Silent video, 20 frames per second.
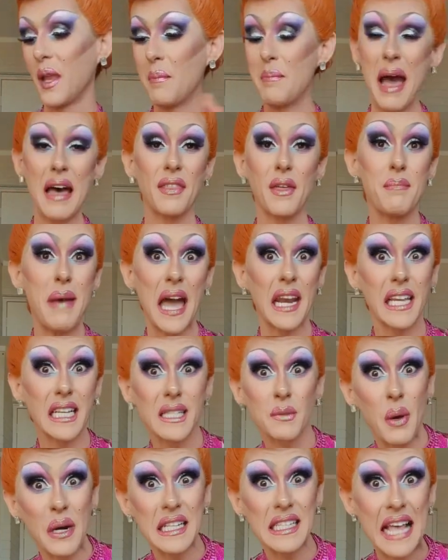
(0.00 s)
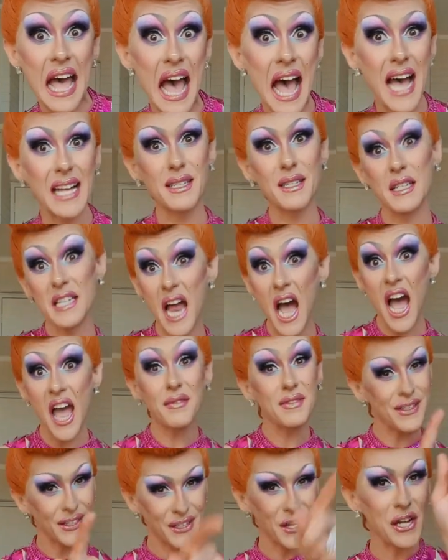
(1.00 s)
Mathematics, what is that?
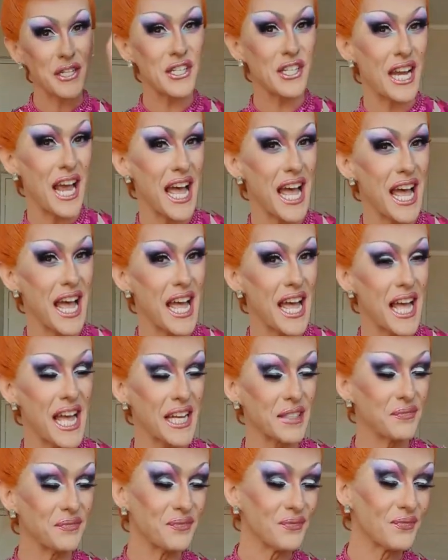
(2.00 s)
Knives, gotcha.